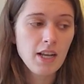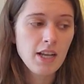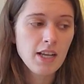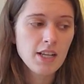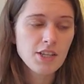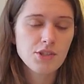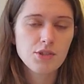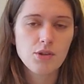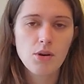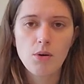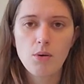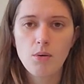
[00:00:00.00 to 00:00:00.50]

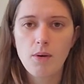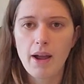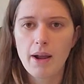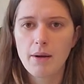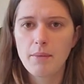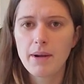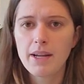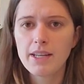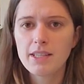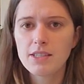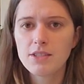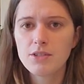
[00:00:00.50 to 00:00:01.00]
So I
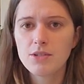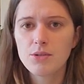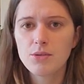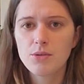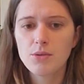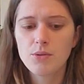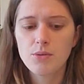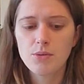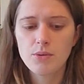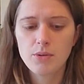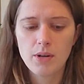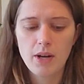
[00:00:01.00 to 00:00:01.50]
went
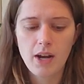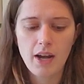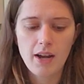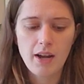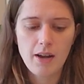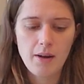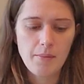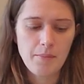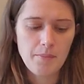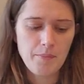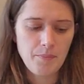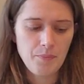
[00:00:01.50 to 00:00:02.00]
to
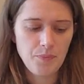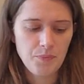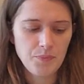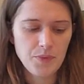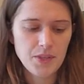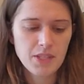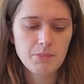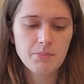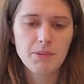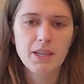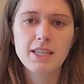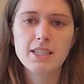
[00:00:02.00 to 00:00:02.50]

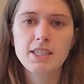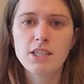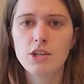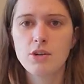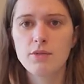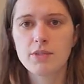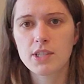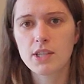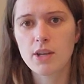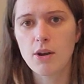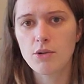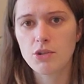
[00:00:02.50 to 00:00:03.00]
this place in
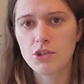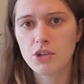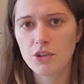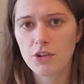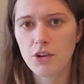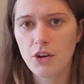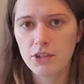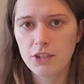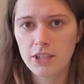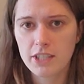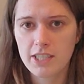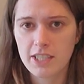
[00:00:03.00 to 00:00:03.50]
Nova Scotia
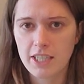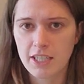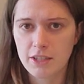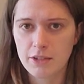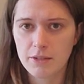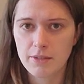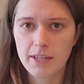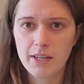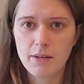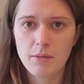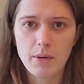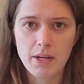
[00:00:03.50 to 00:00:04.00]
called the
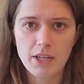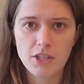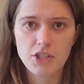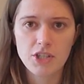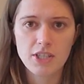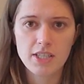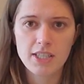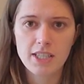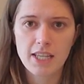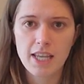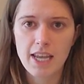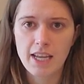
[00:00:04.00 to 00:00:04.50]
Deanery, which
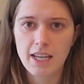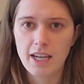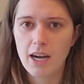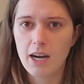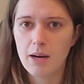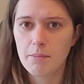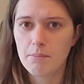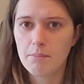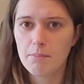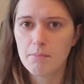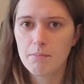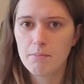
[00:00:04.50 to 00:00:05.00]
is like
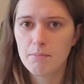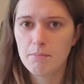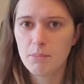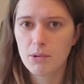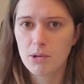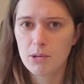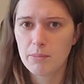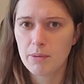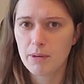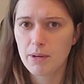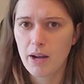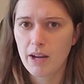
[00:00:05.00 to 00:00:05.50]

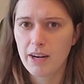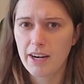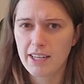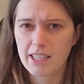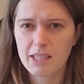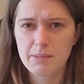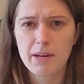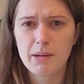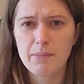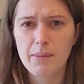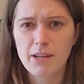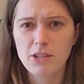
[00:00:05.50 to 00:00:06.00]
an
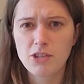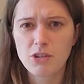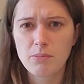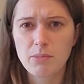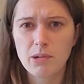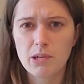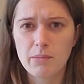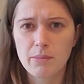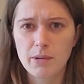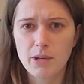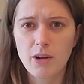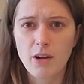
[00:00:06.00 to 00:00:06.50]
experimental
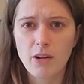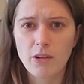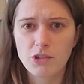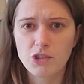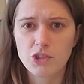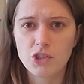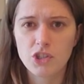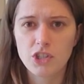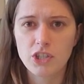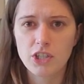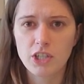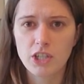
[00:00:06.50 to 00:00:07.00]

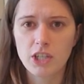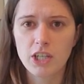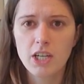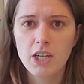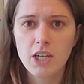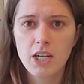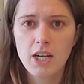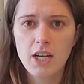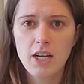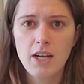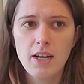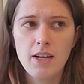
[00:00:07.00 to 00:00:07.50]
permaculture
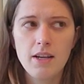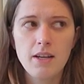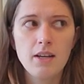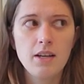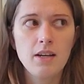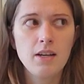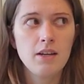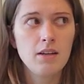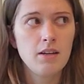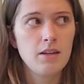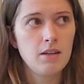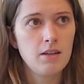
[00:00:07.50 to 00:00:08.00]

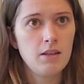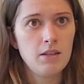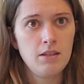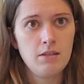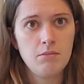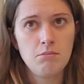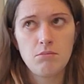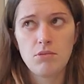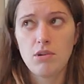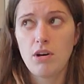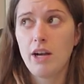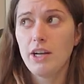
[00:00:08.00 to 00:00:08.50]

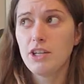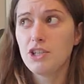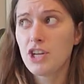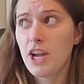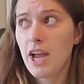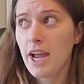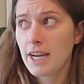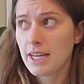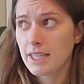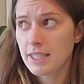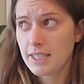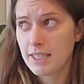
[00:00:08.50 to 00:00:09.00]

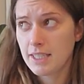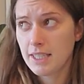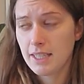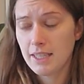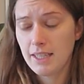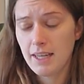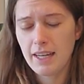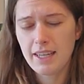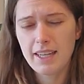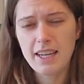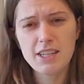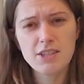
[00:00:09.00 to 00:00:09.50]

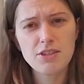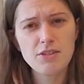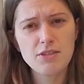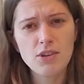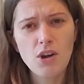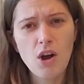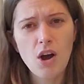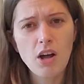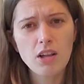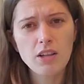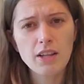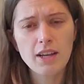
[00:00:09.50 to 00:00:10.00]
project, I guess you'd
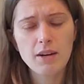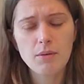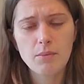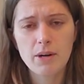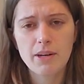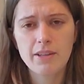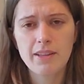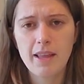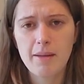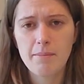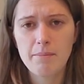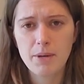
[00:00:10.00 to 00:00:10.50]
call it, where
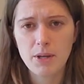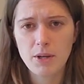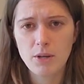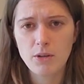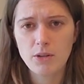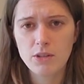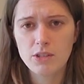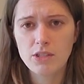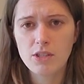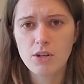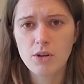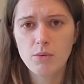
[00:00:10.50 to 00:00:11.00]
they
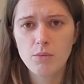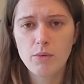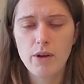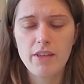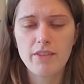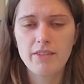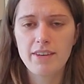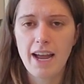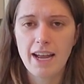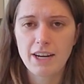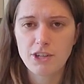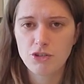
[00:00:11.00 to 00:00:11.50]
build
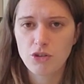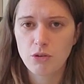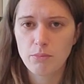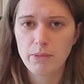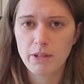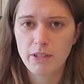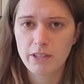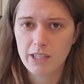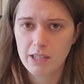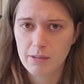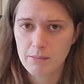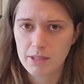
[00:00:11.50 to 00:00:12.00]
with natural
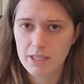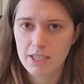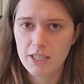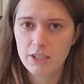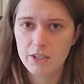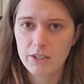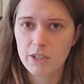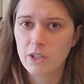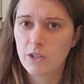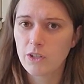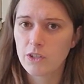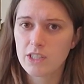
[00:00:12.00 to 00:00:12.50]
building
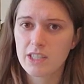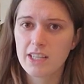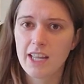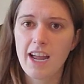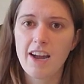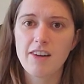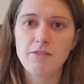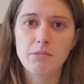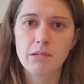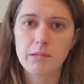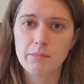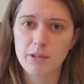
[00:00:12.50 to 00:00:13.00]
materials and they
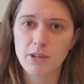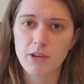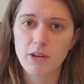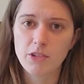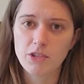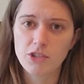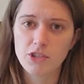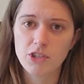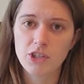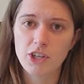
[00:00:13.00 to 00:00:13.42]
have permaculture